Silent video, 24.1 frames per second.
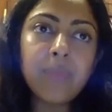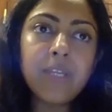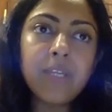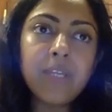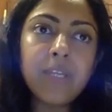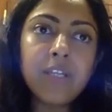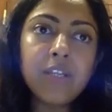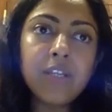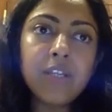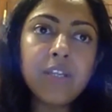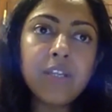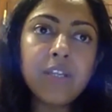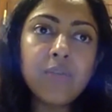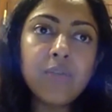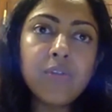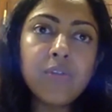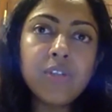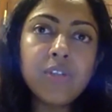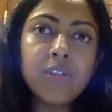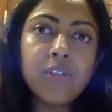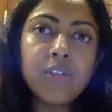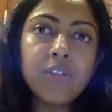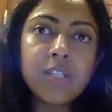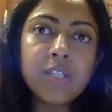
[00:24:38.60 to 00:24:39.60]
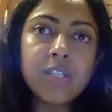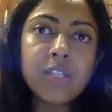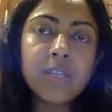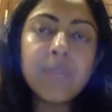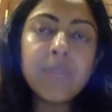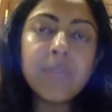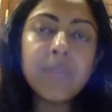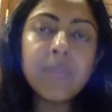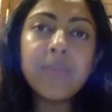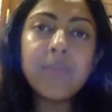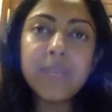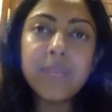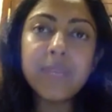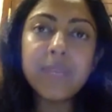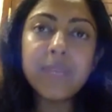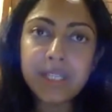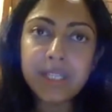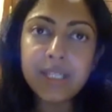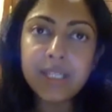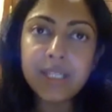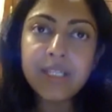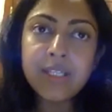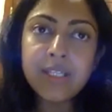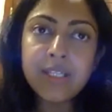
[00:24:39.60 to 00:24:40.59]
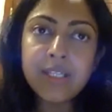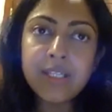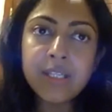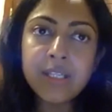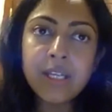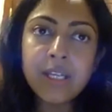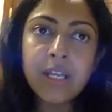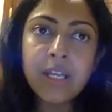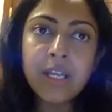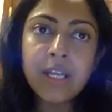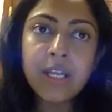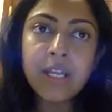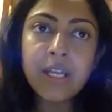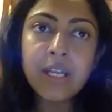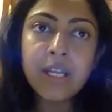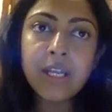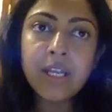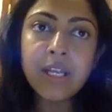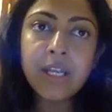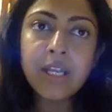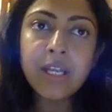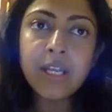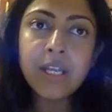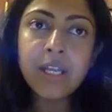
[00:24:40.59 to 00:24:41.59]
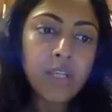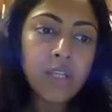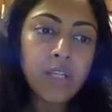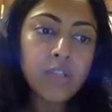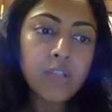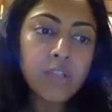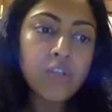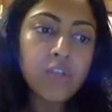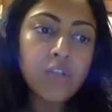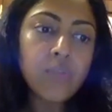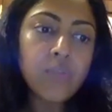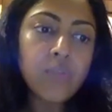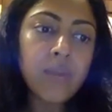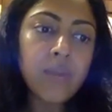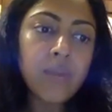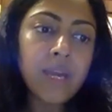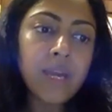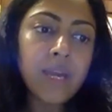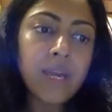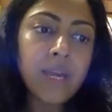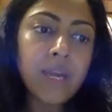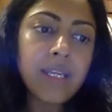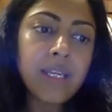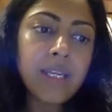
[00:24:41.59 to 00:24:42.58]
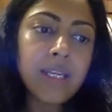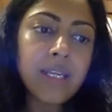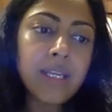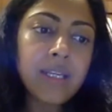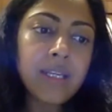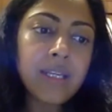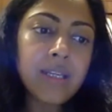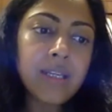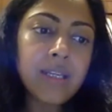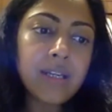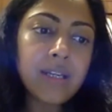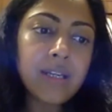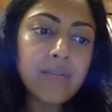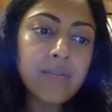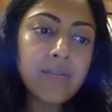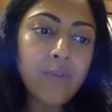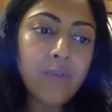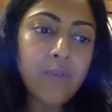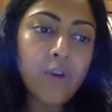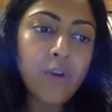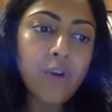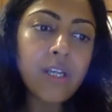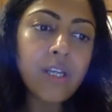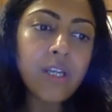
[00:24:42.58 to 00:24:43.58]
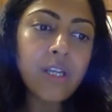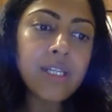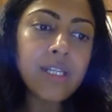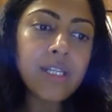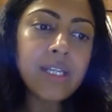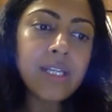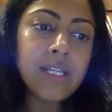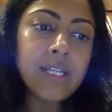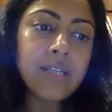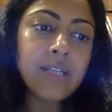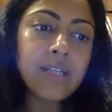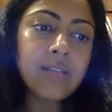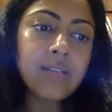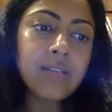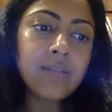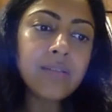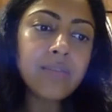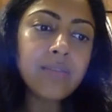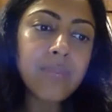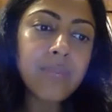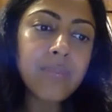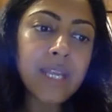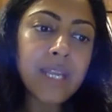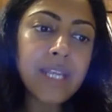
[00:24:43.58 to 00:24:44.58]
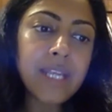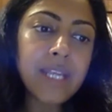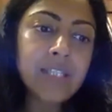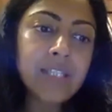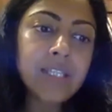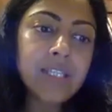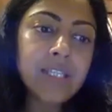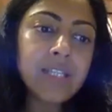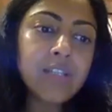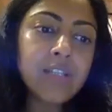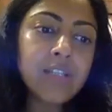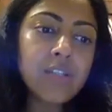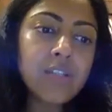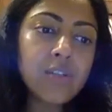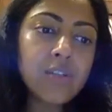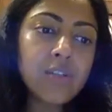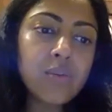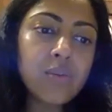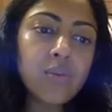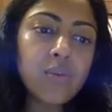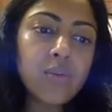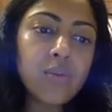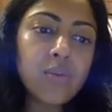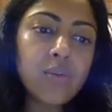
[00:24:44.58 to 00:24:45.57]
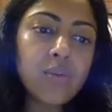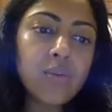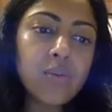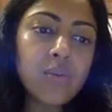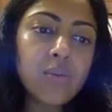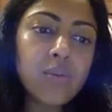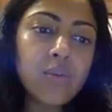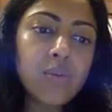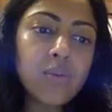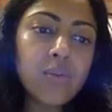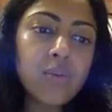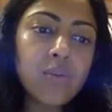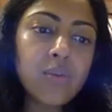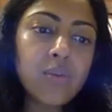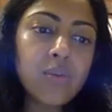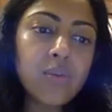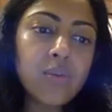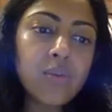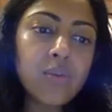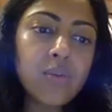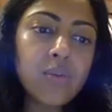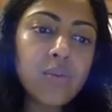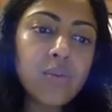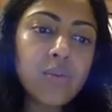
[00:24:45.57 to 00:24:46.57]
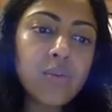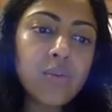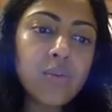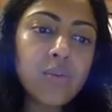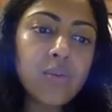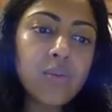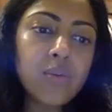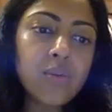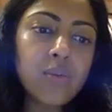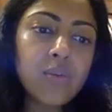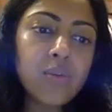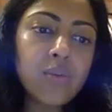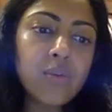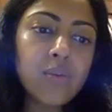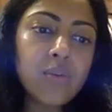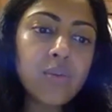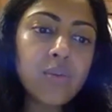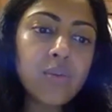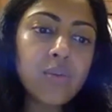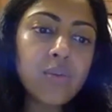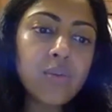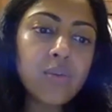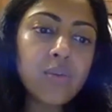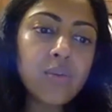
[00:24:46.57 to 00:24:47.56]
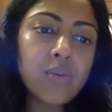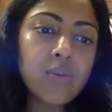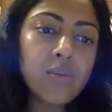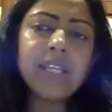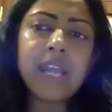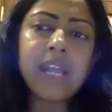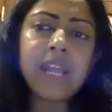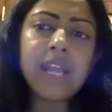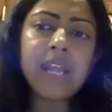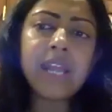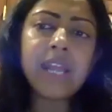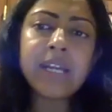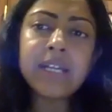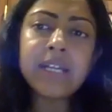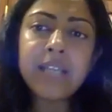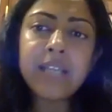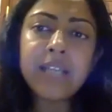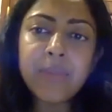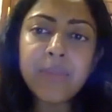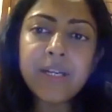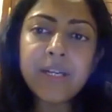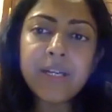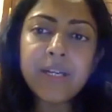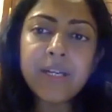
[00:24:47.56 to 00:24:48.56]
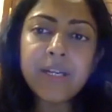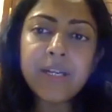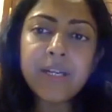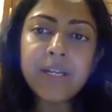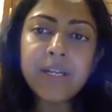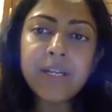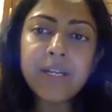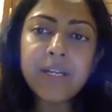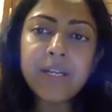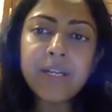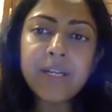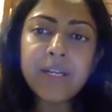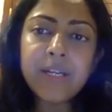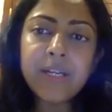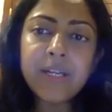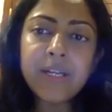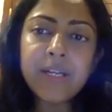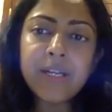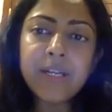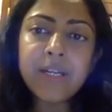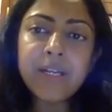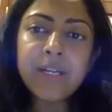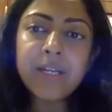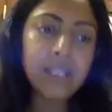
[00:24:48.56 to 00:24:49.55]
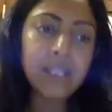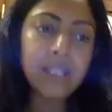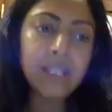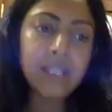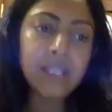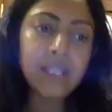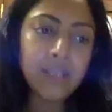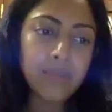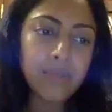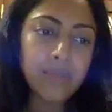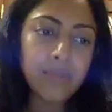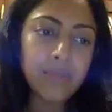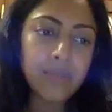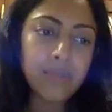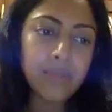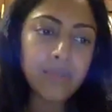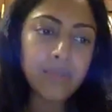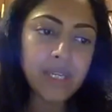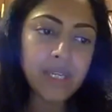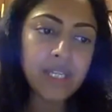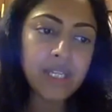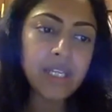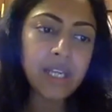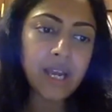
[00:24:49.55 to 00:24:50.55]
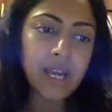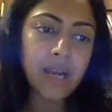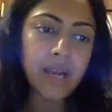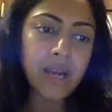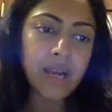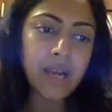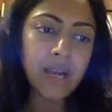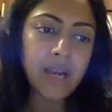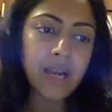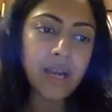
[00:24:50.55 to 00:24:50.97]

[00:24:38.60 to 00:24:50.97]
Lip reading: public use similar methods to commit suicide. So by avoiding placing stories repeatedly and glamorizing them in the media,